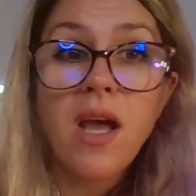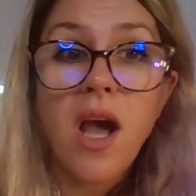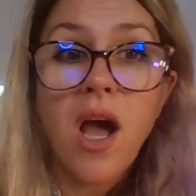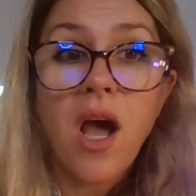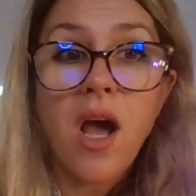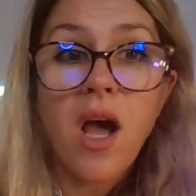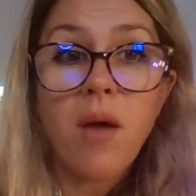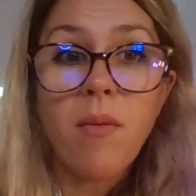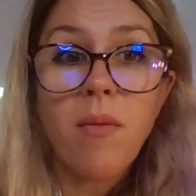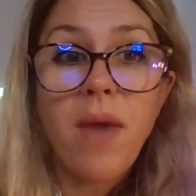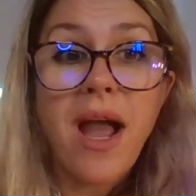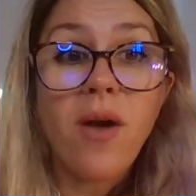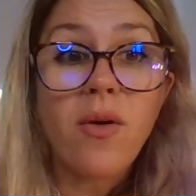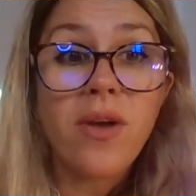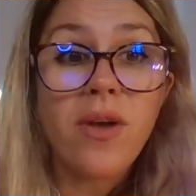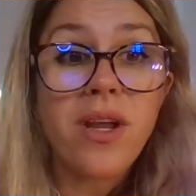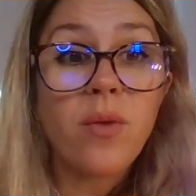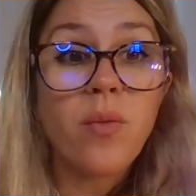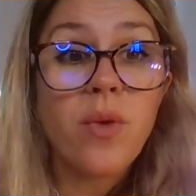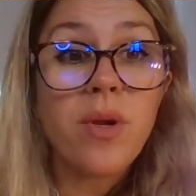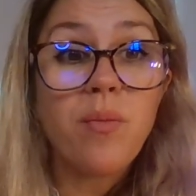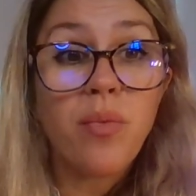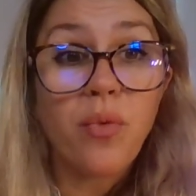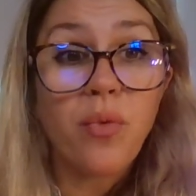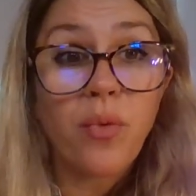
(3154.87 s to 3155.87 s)
How can
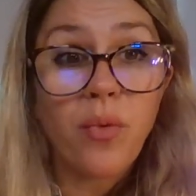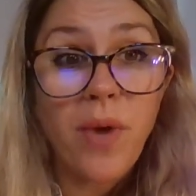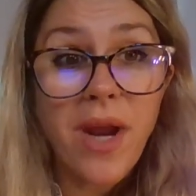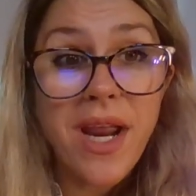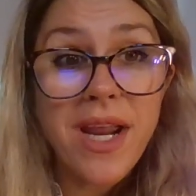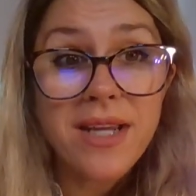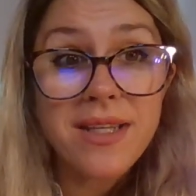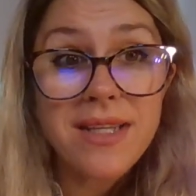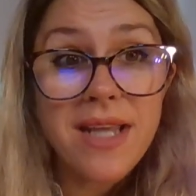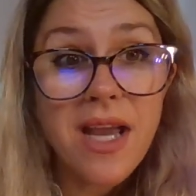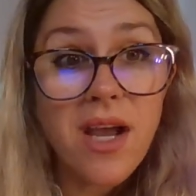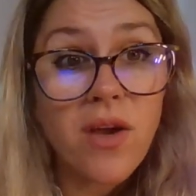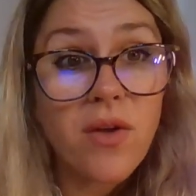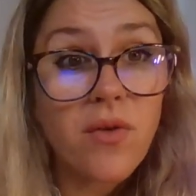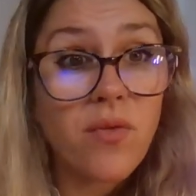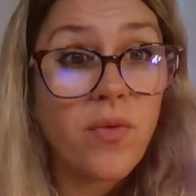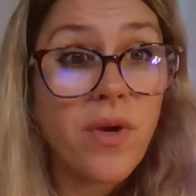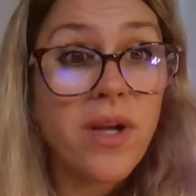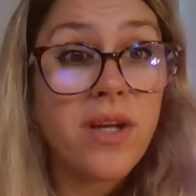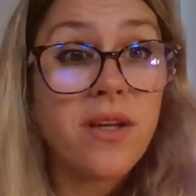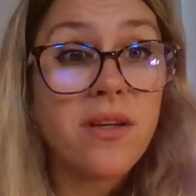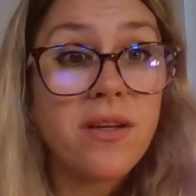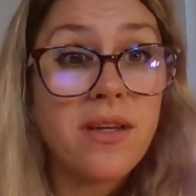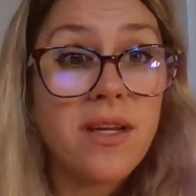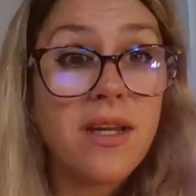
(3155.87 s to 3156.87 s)
we break down
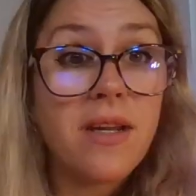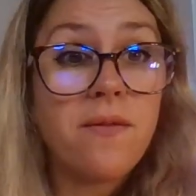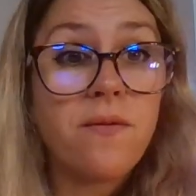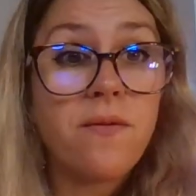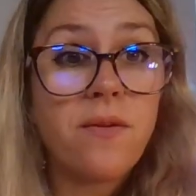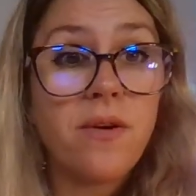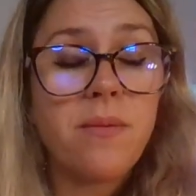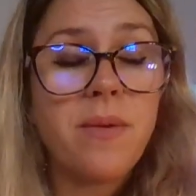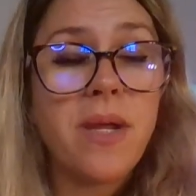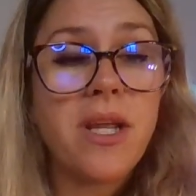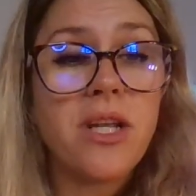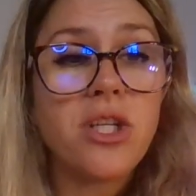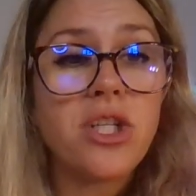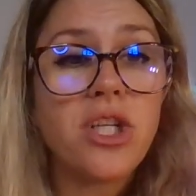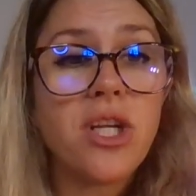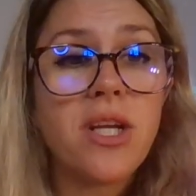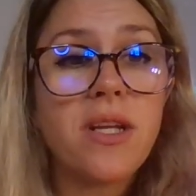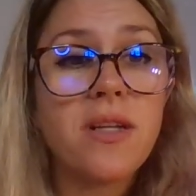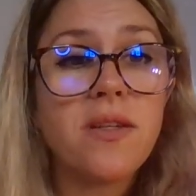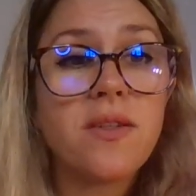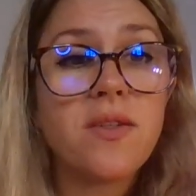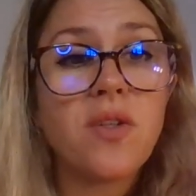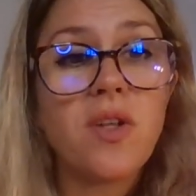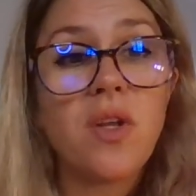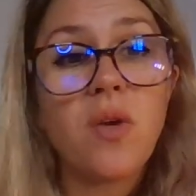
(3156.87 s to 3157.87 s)
written
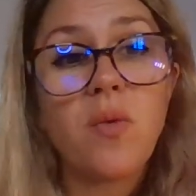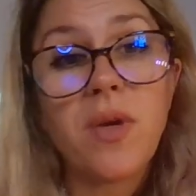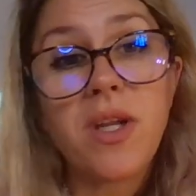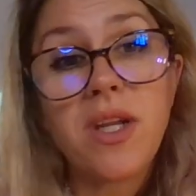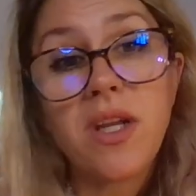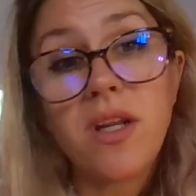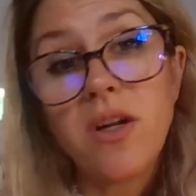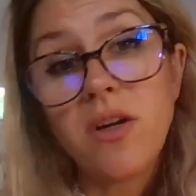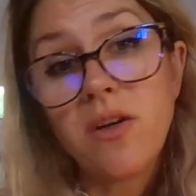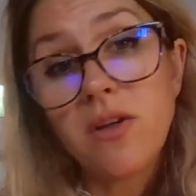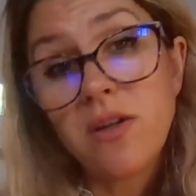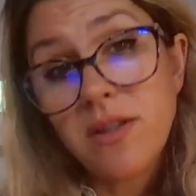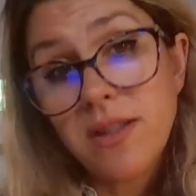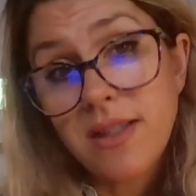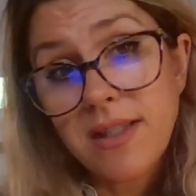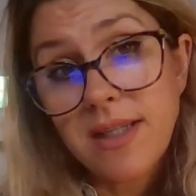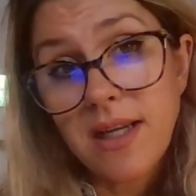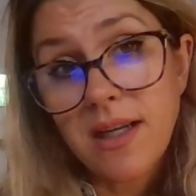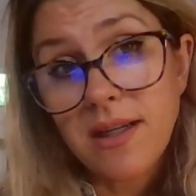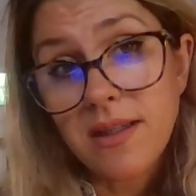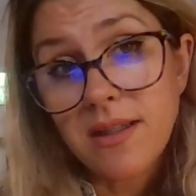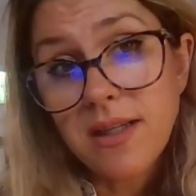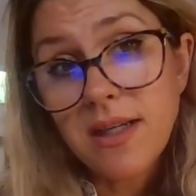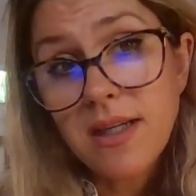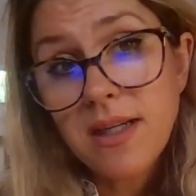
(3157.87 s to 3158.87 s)
information so that we can
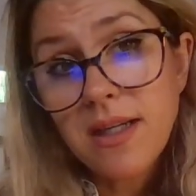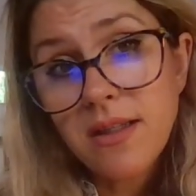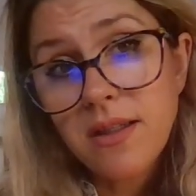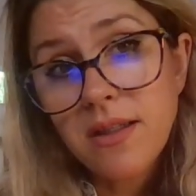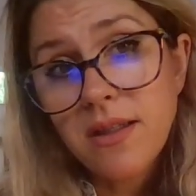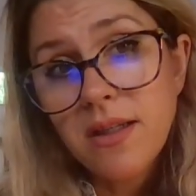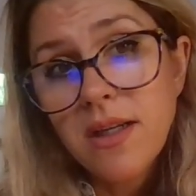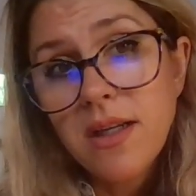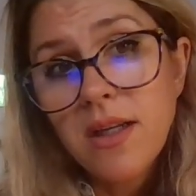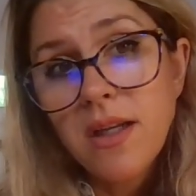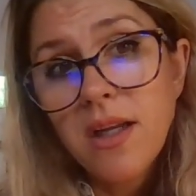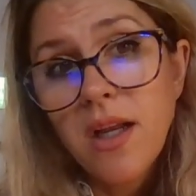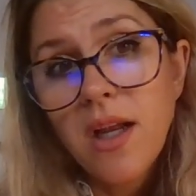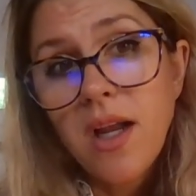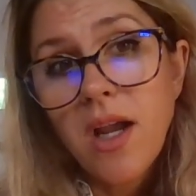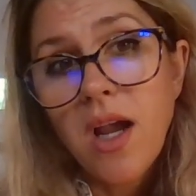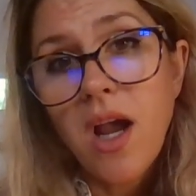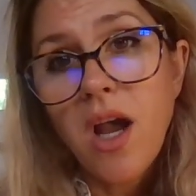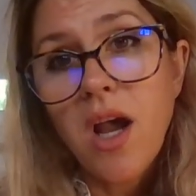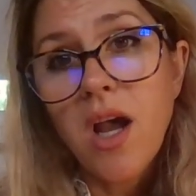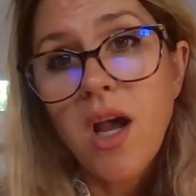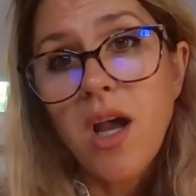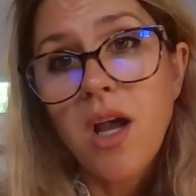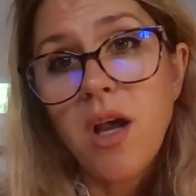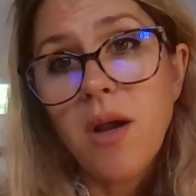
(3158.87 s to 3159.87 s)
understand it?
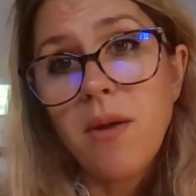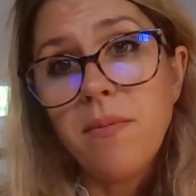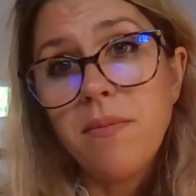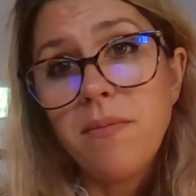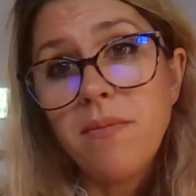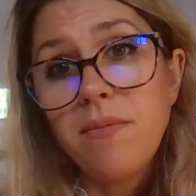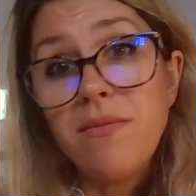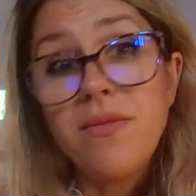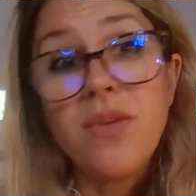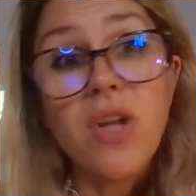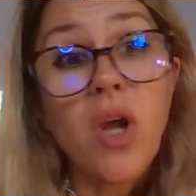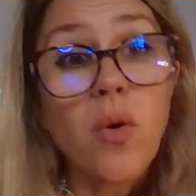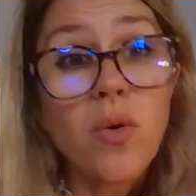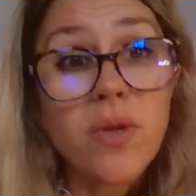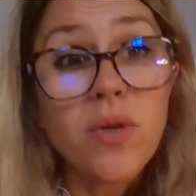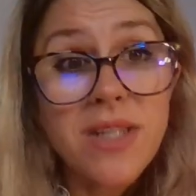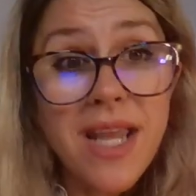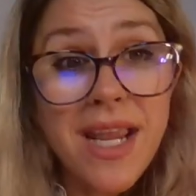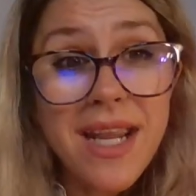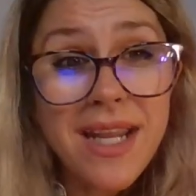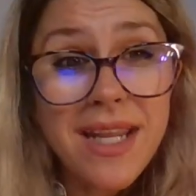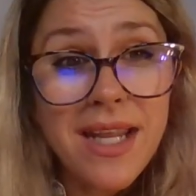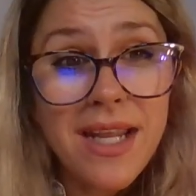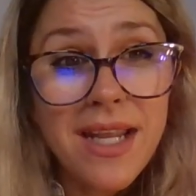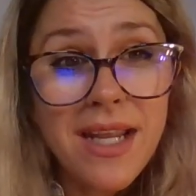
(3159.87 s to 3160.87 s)
Note
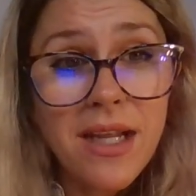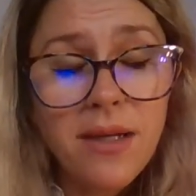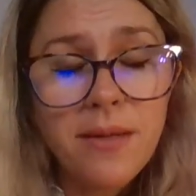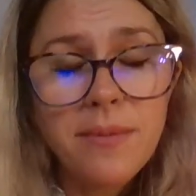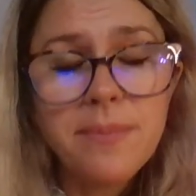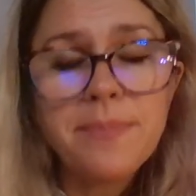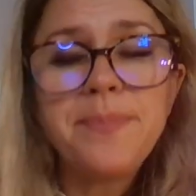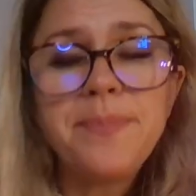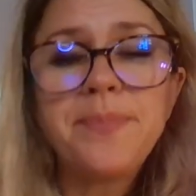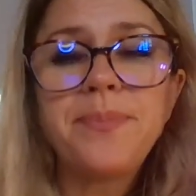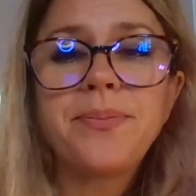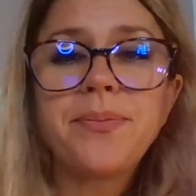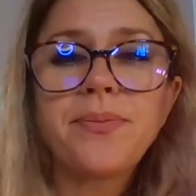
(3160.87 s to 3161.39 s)
taking,